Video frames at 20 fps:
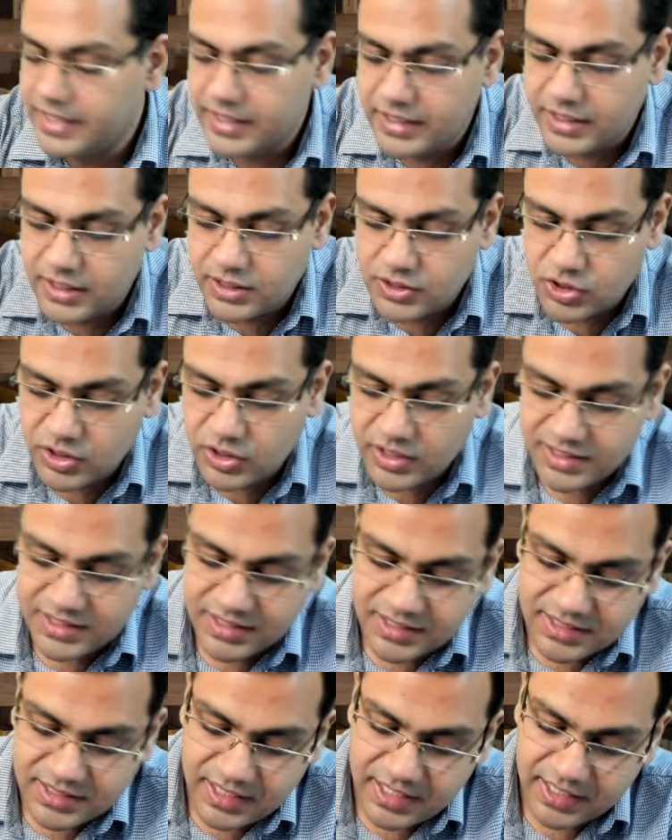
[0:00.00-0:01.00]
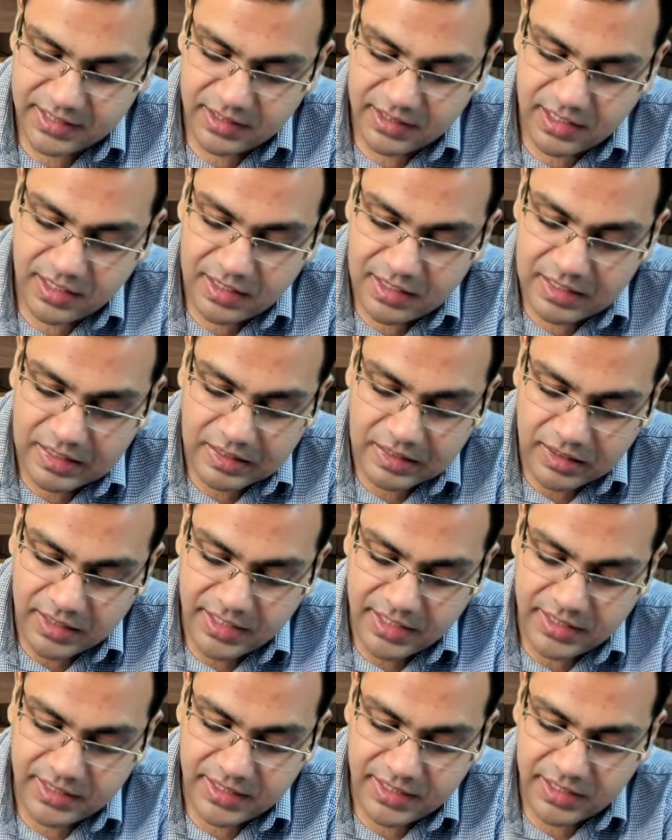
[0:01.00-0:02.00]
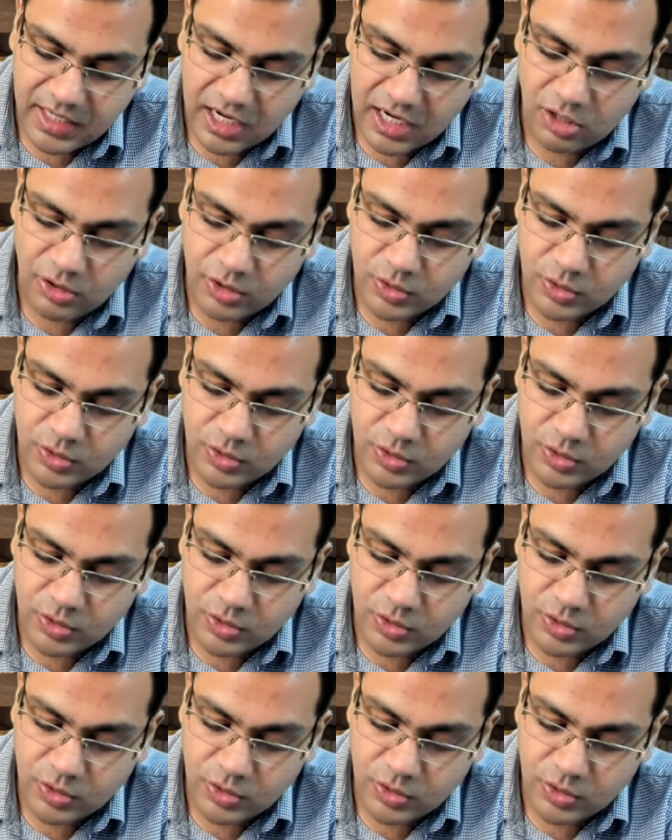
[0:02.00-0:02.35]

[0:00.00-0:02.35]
So this is another learning that how to